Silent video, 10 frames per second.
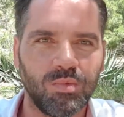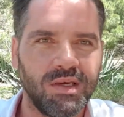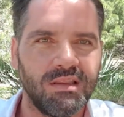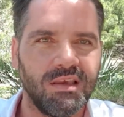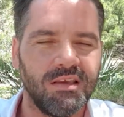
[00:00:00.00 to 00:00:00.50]

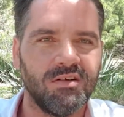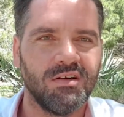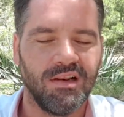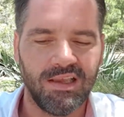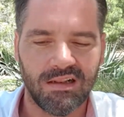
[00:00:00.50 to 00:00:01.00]
with
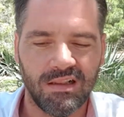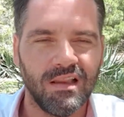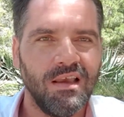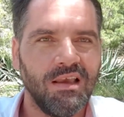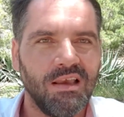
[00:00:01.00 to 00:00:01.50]
your little
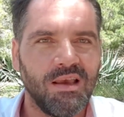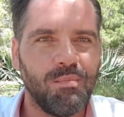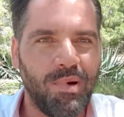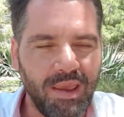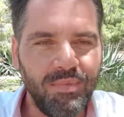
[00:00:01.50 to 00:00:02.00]

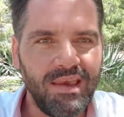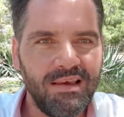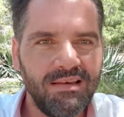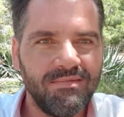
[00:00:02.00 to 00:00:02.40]
baby